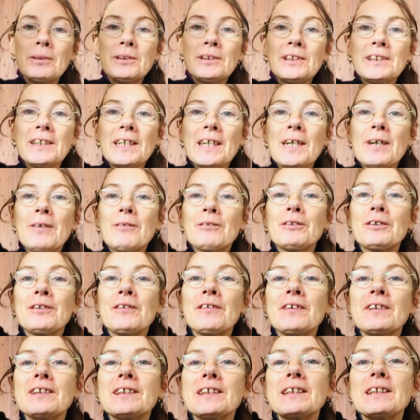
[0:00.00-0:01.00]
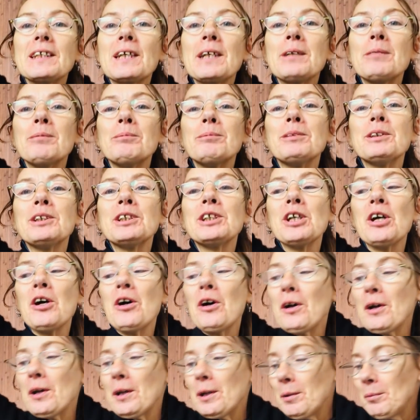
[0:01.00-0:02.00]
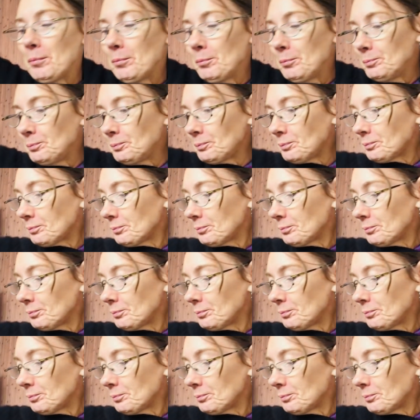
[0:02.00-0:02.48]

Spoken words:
and down at the same time.